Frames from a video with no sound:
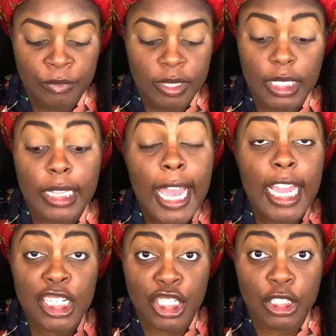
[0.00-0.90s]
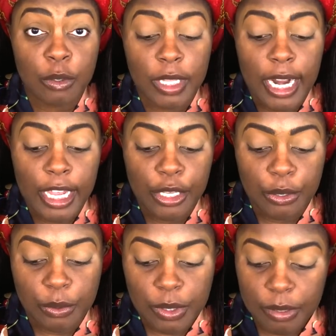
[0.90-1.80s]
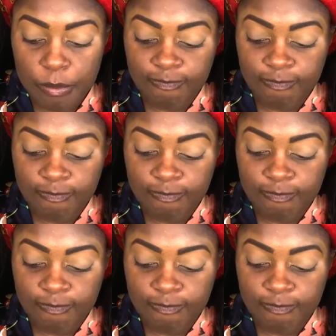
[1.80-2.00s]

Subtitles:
The lash glue that I use